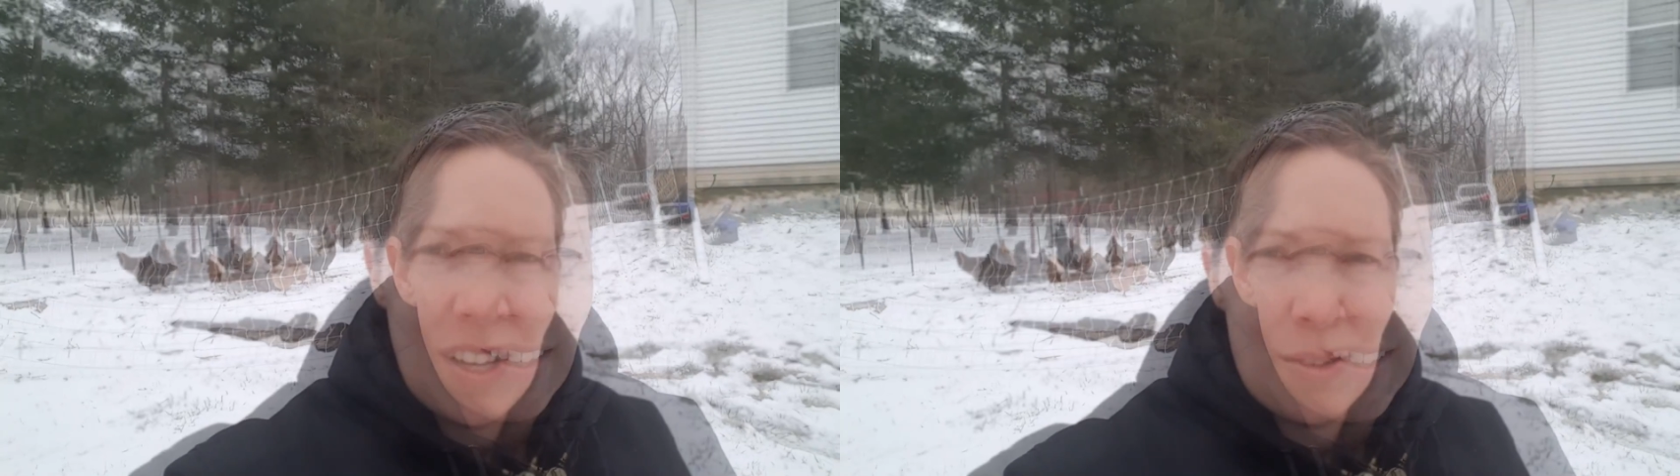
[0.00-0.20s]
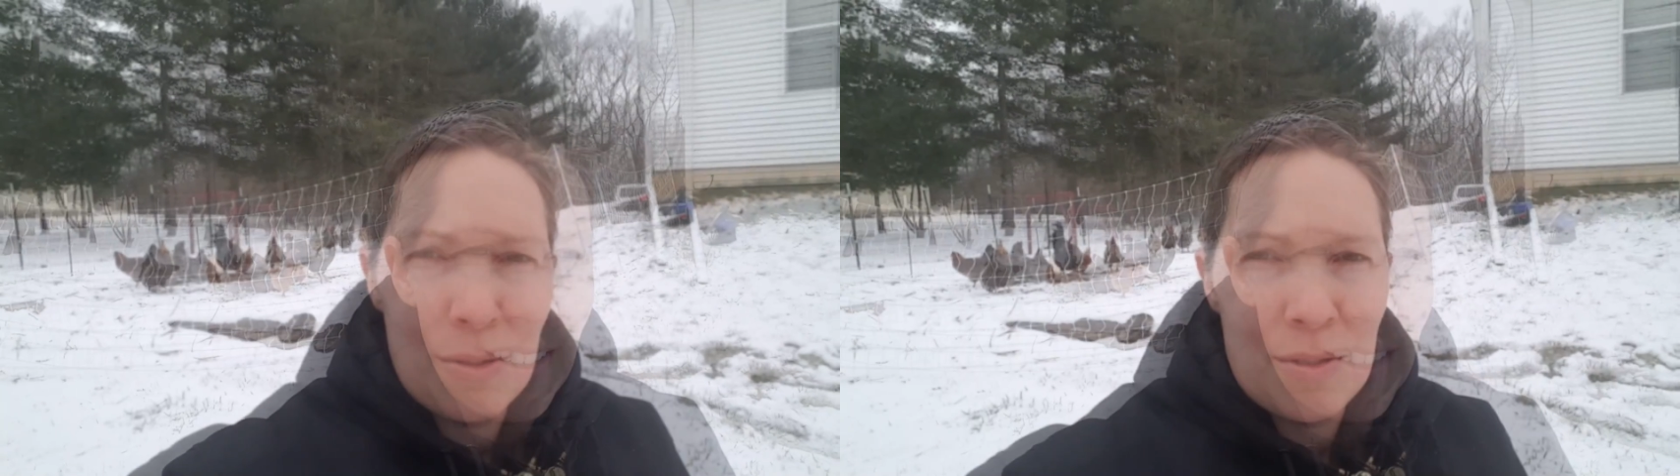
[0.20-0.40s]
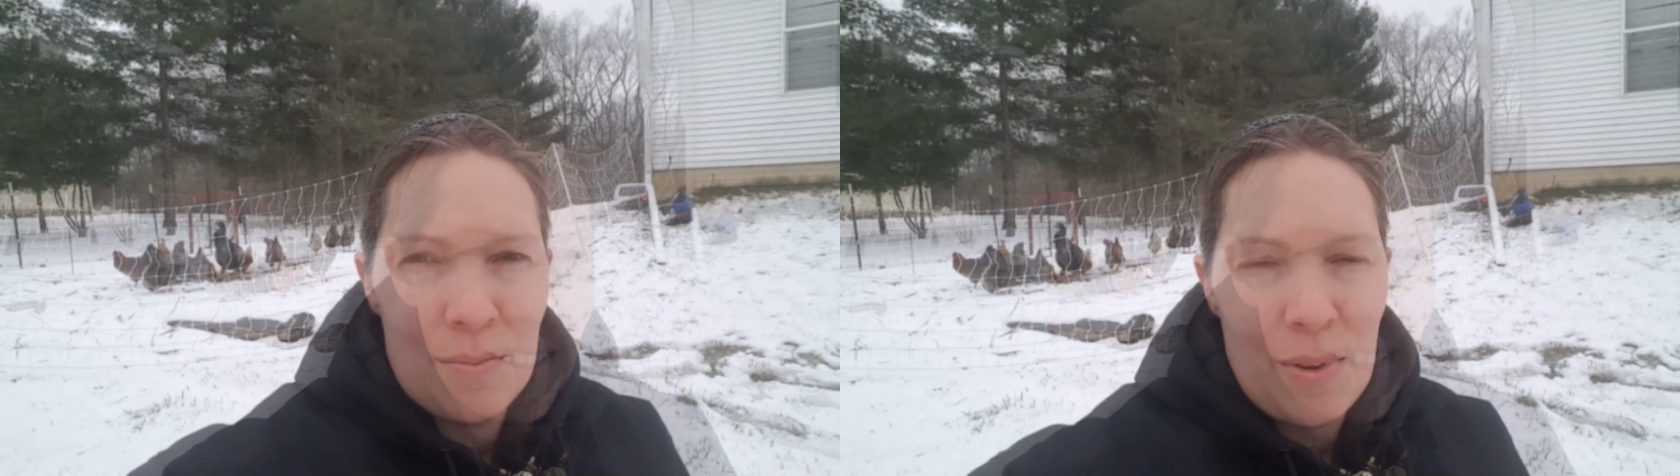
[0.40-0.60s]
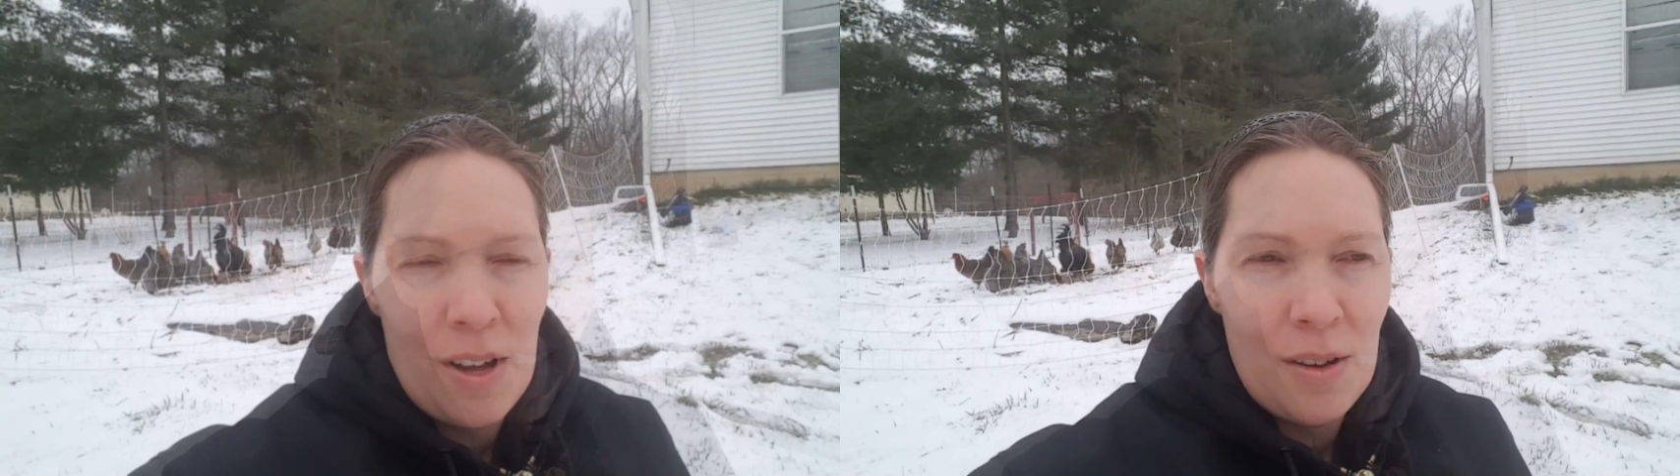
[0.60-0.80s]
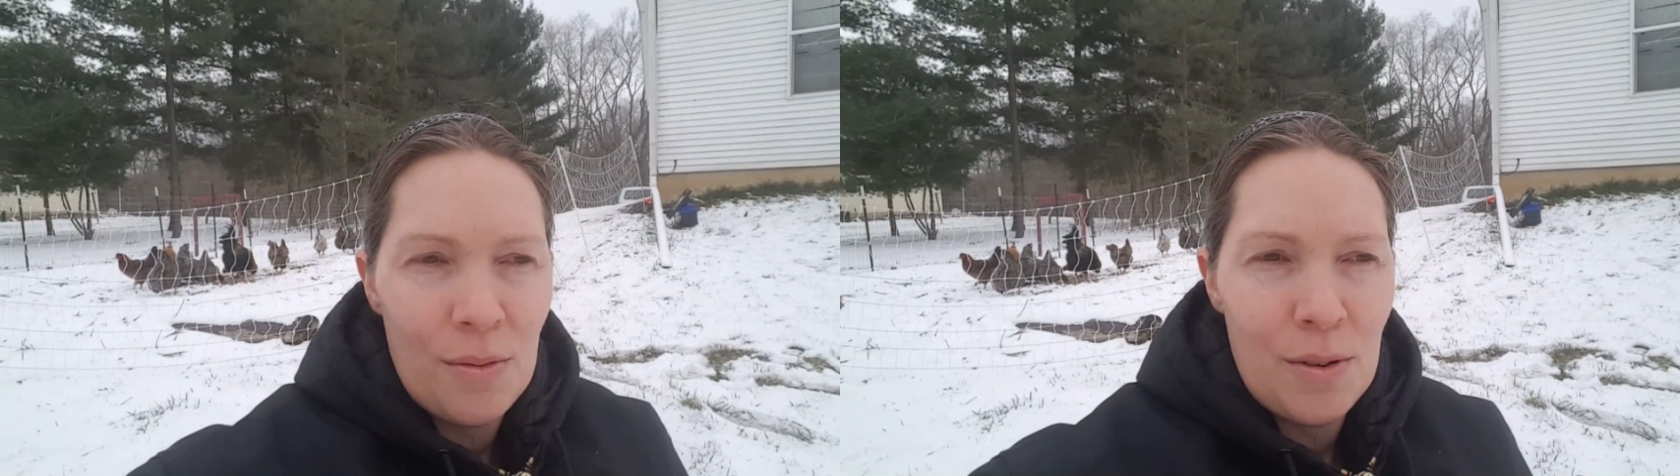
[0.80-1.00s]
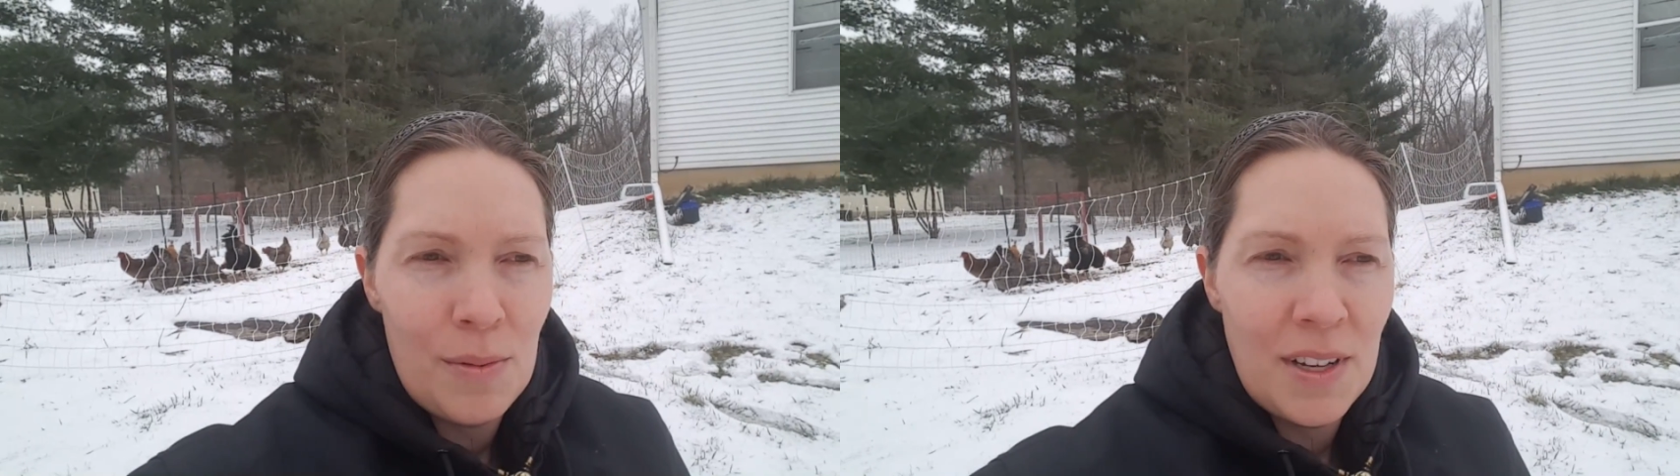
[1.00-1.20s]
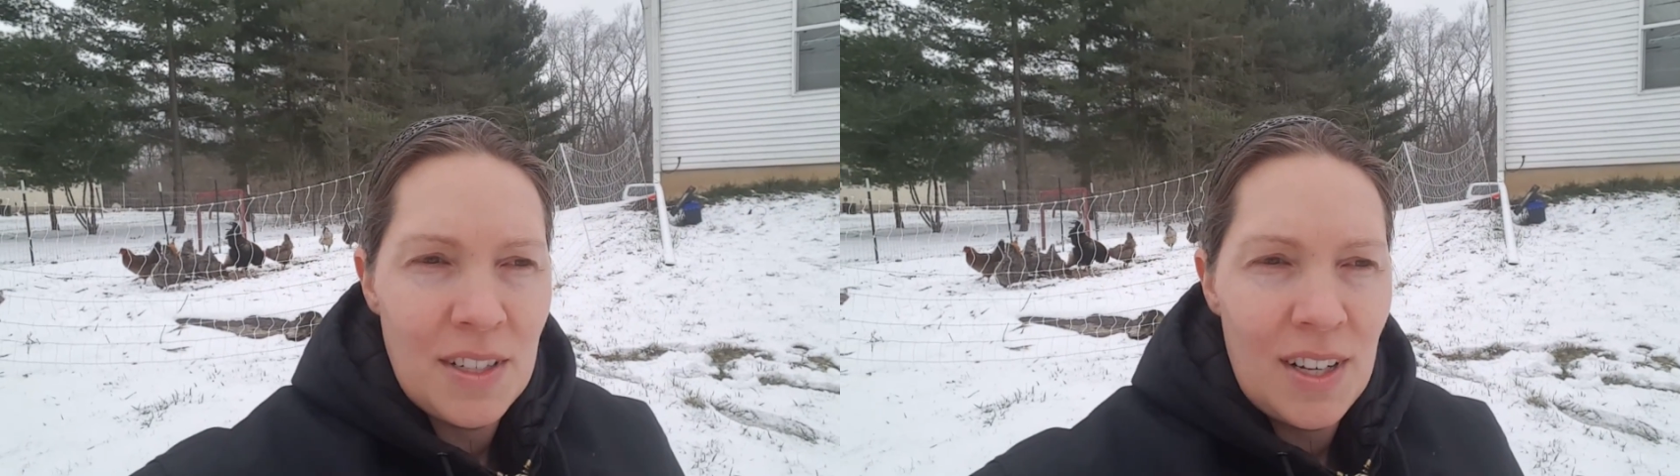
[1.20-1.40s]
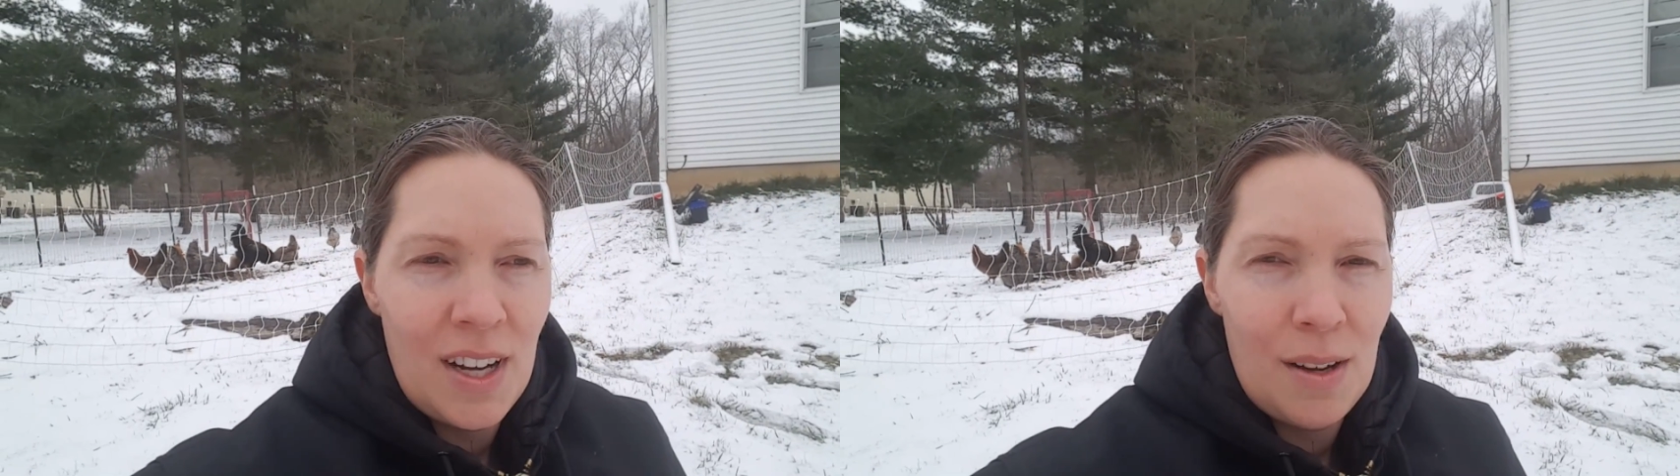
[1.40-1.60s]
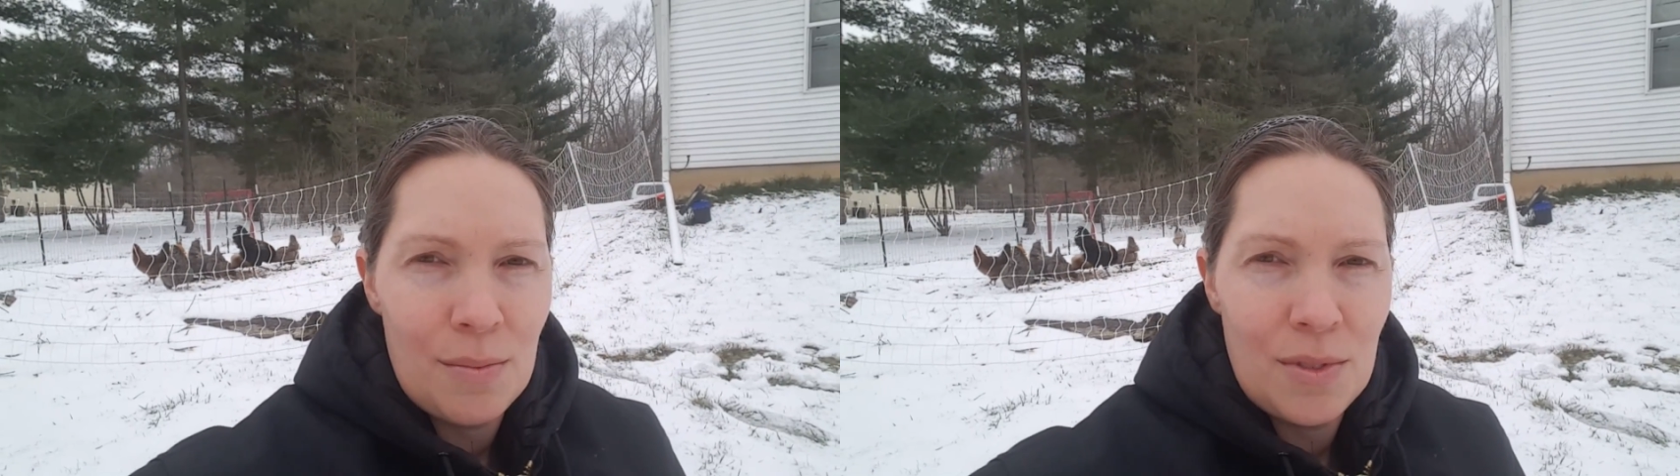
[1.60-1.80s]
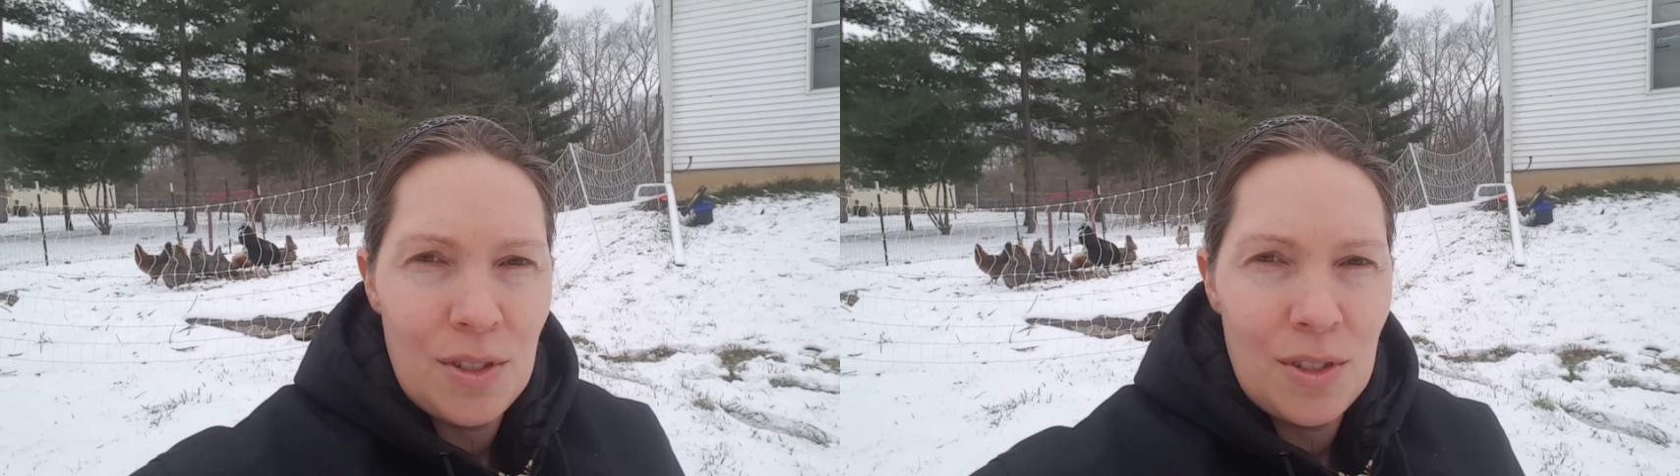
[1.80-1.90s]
It was probably one of my top